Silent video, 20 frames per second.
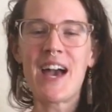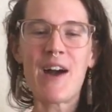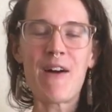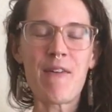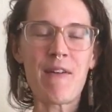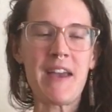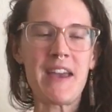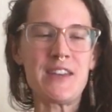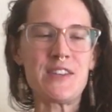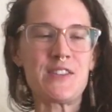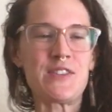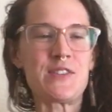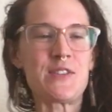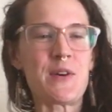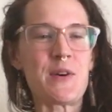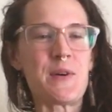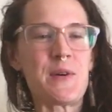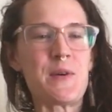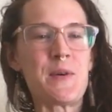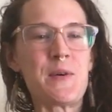Okay,
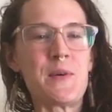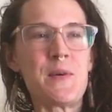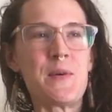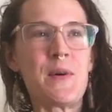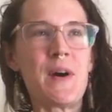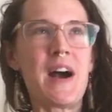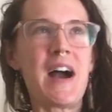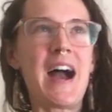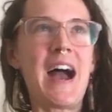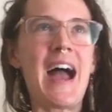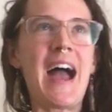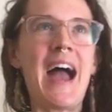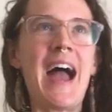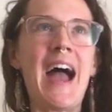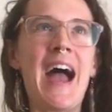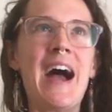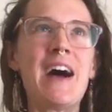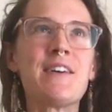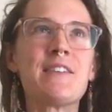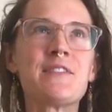so
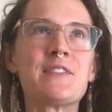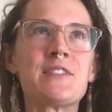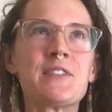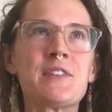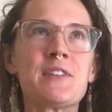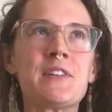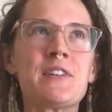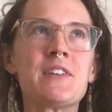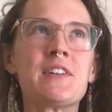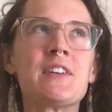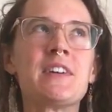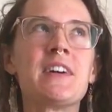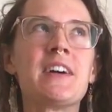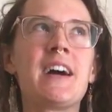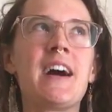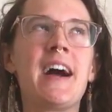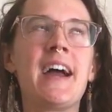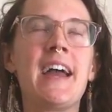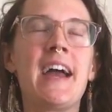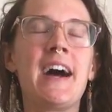after
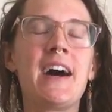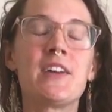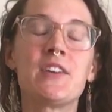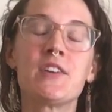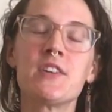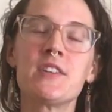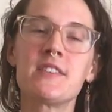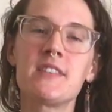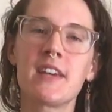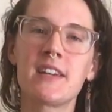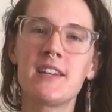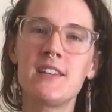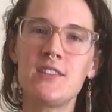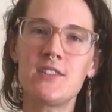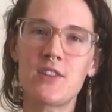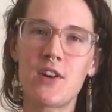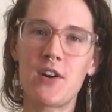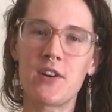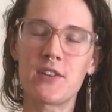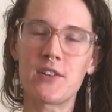I had our second
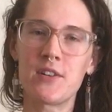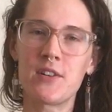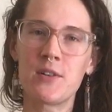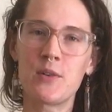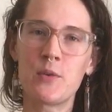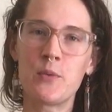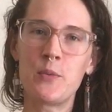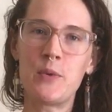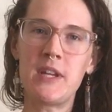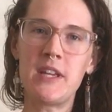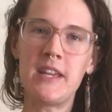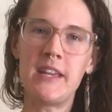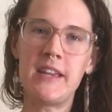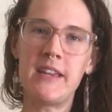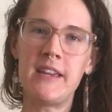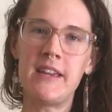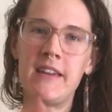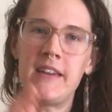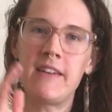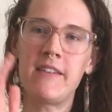daughter,
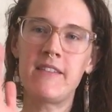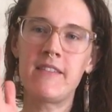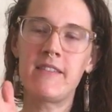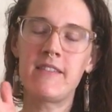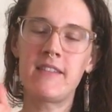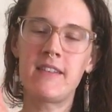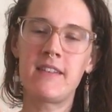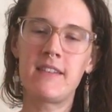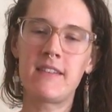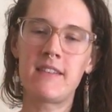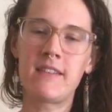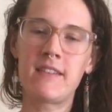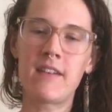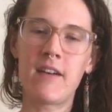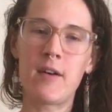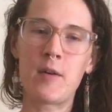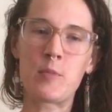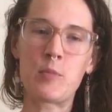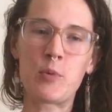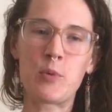we
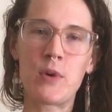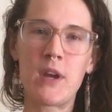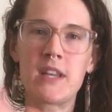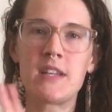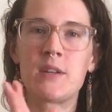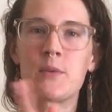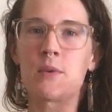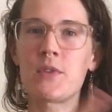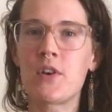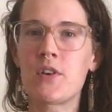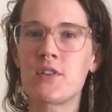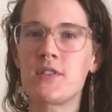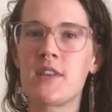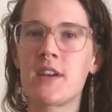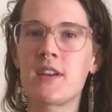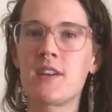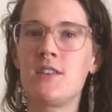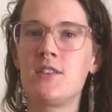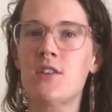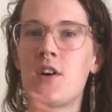got pregnant with our
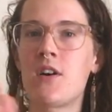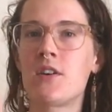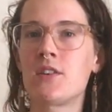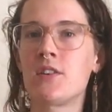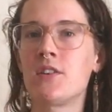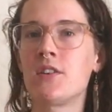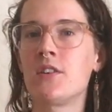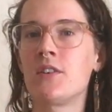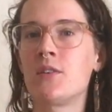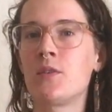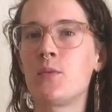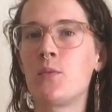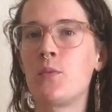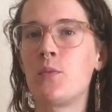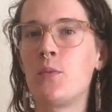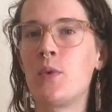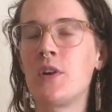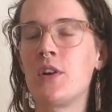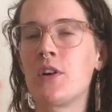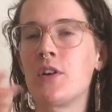second daughter
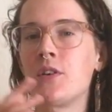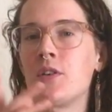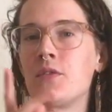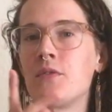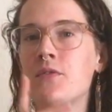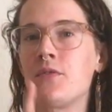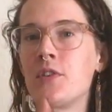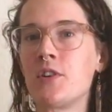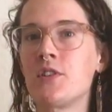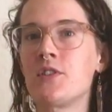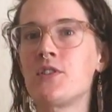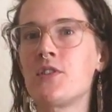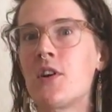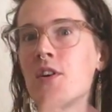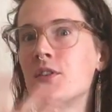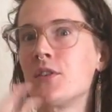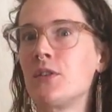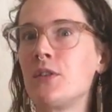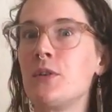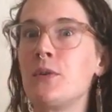when our first daughter,